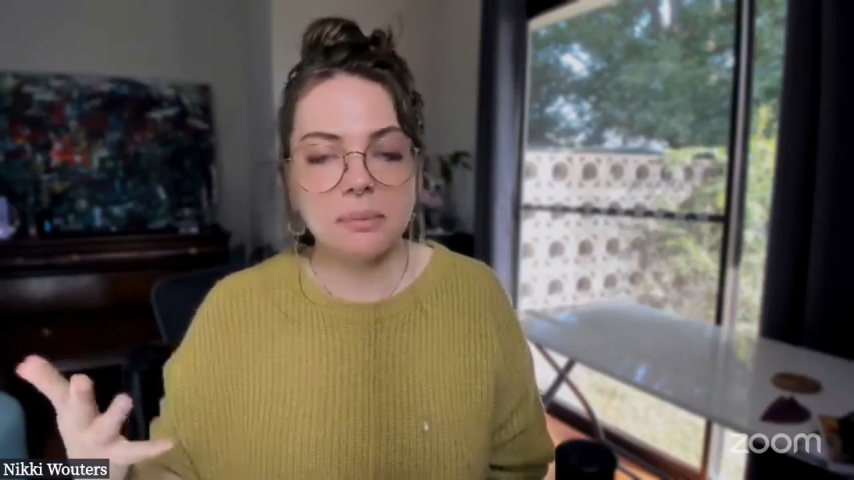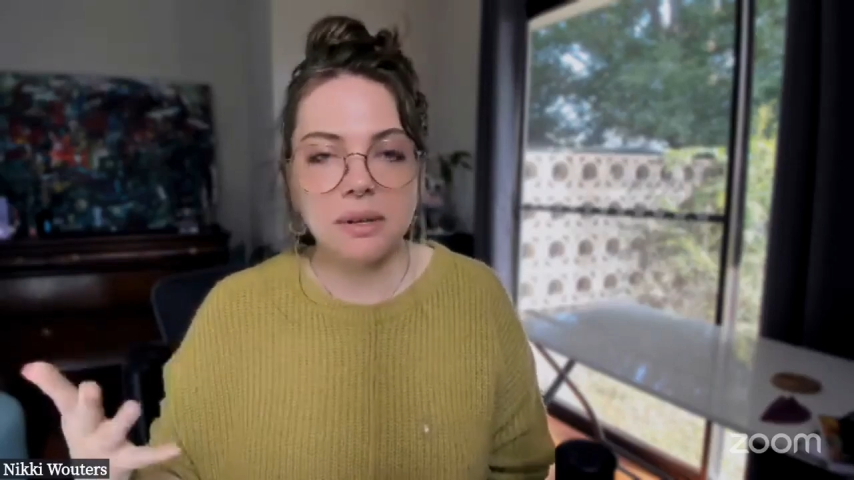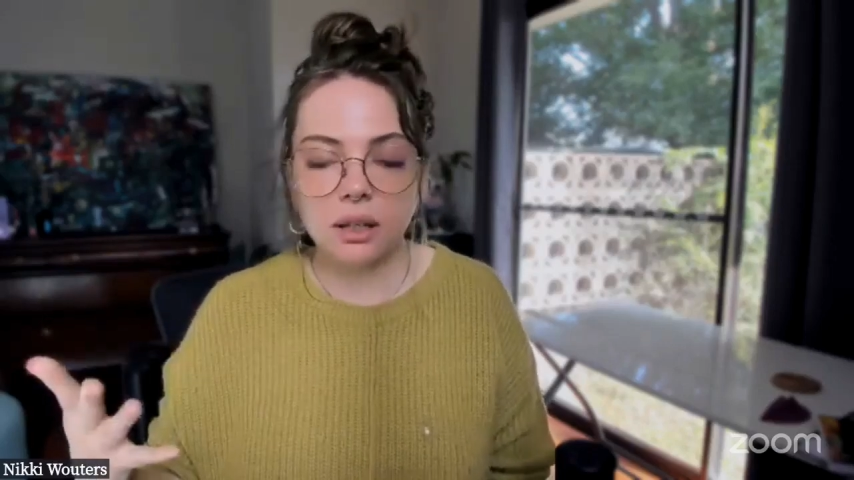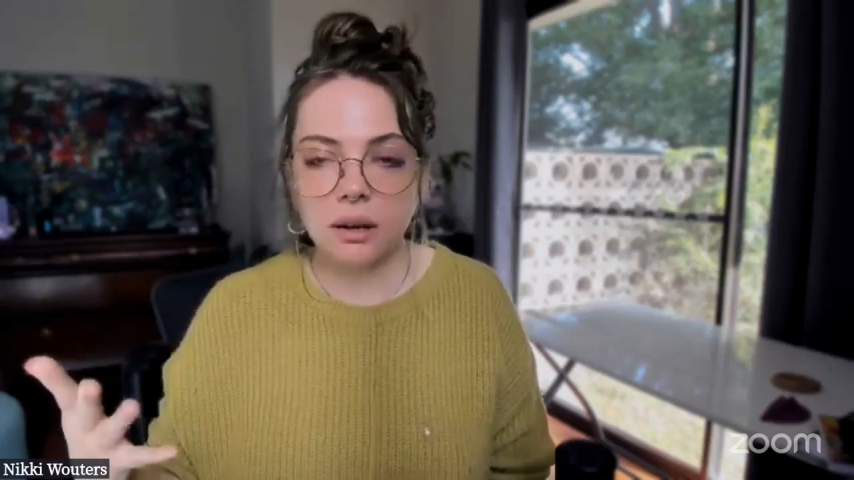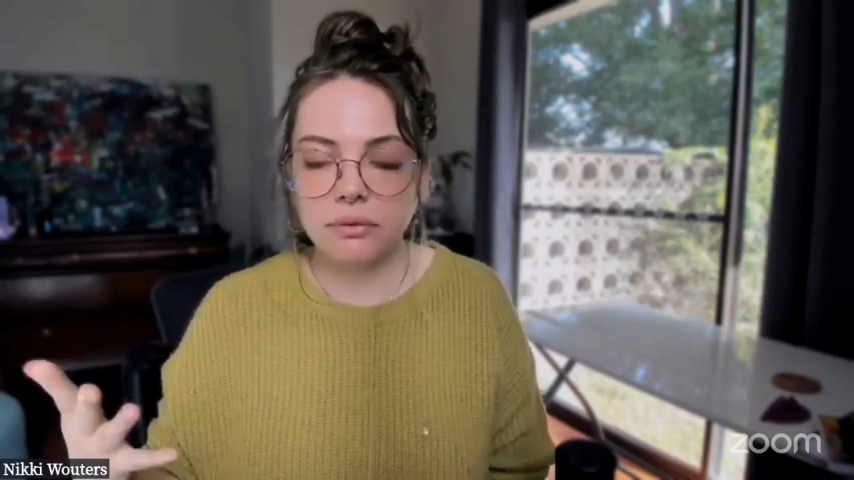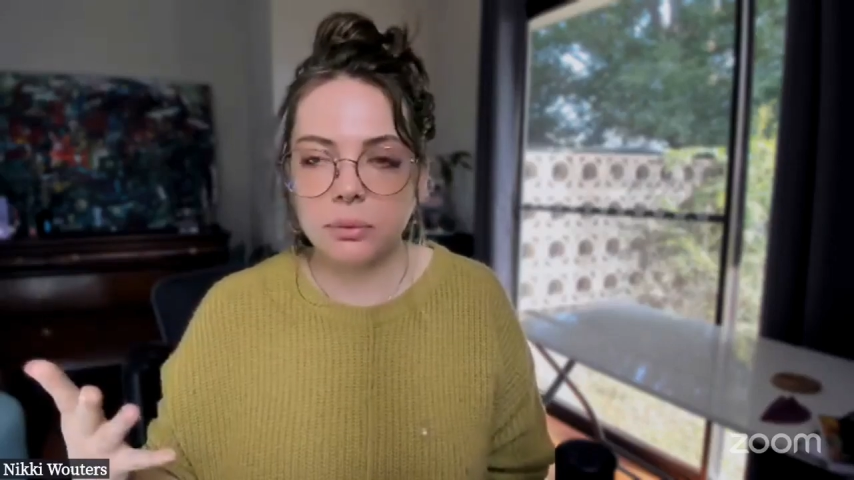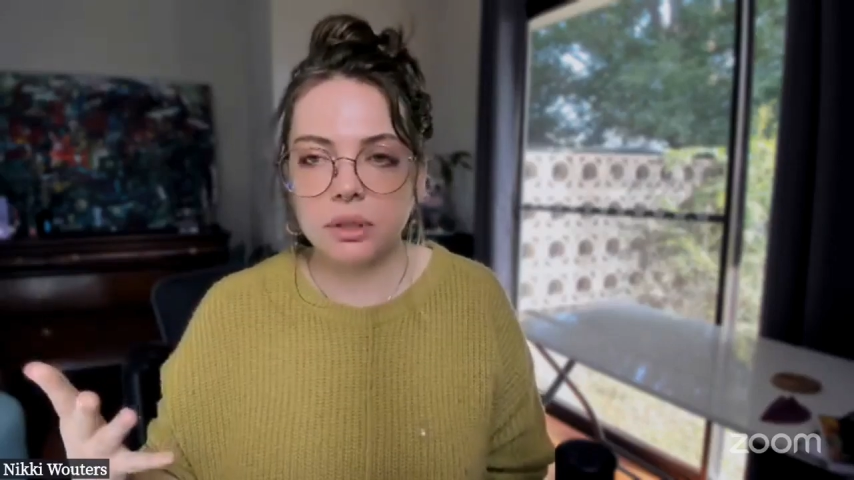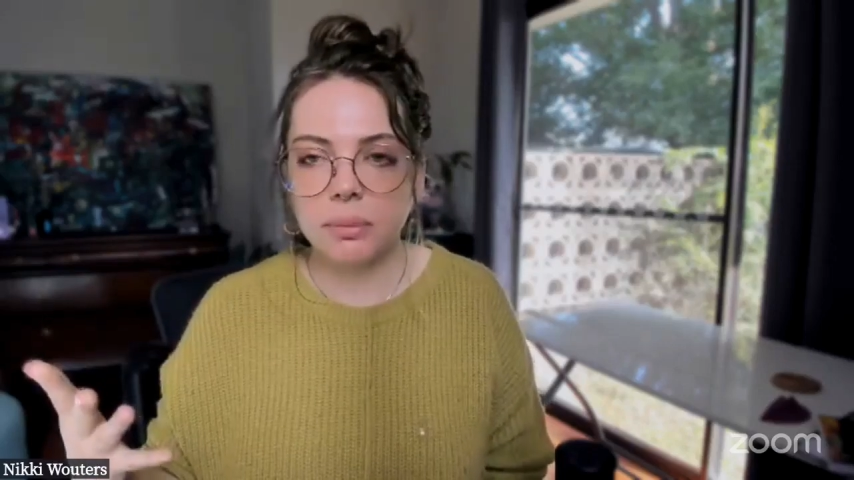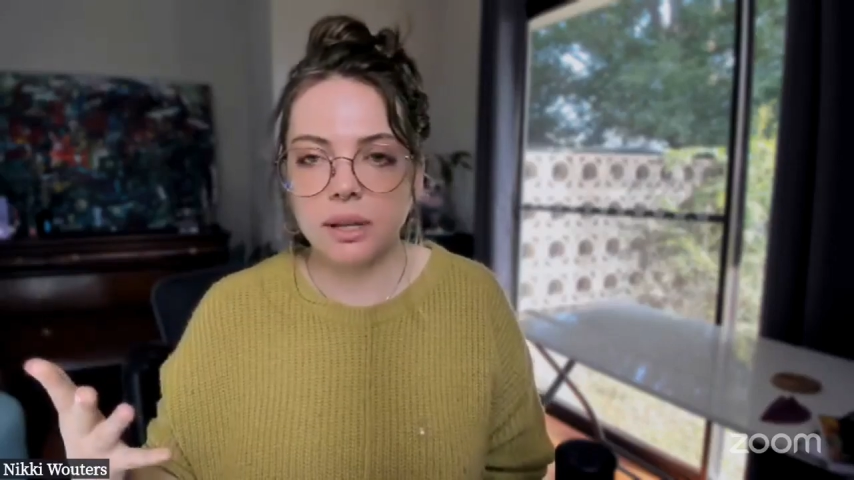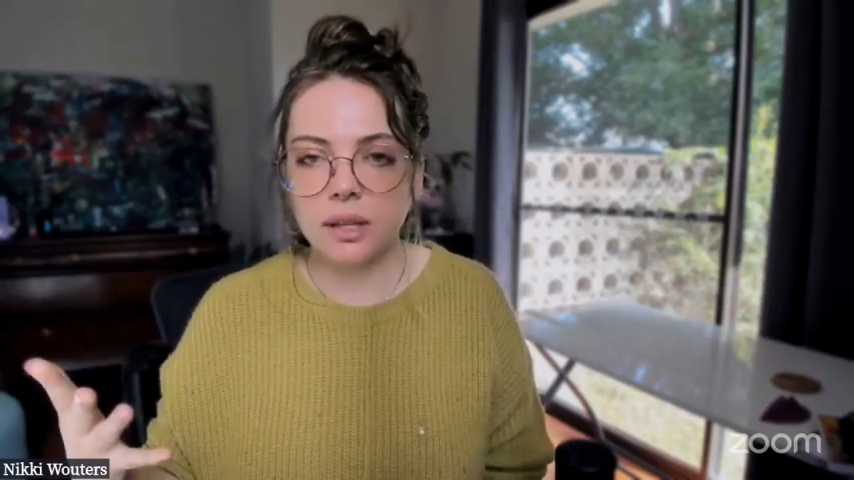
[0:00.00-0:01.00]
me uncomfortable
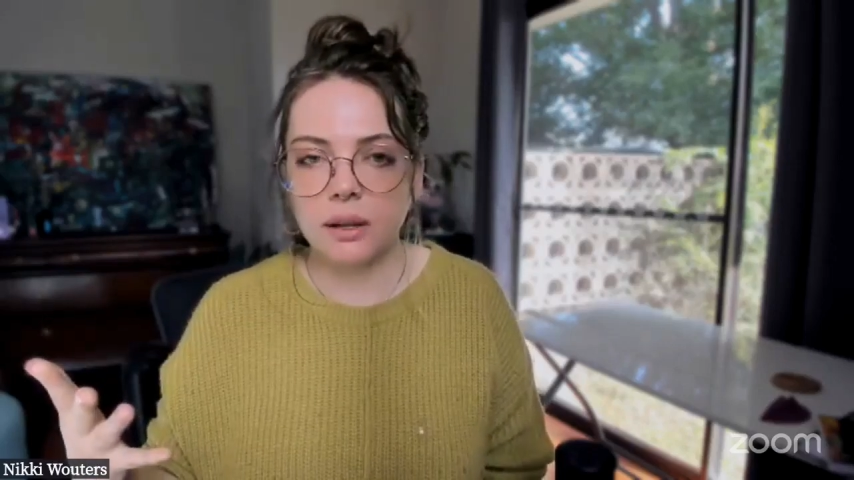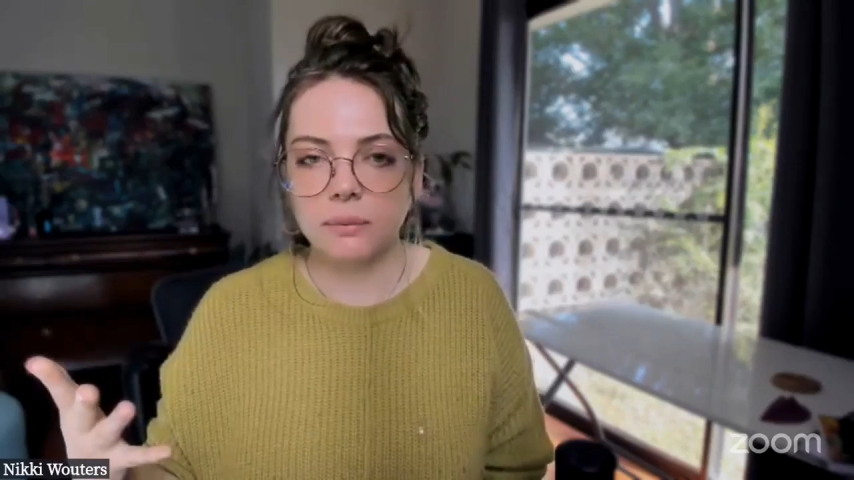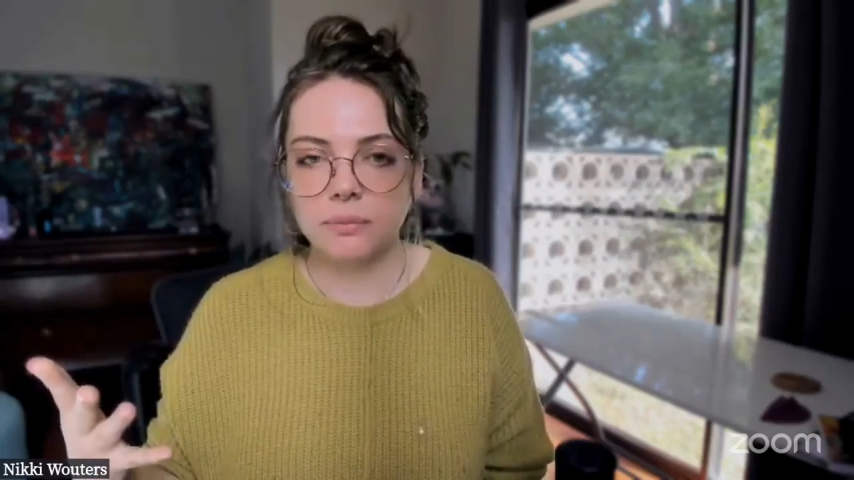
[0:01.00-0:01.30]
about that?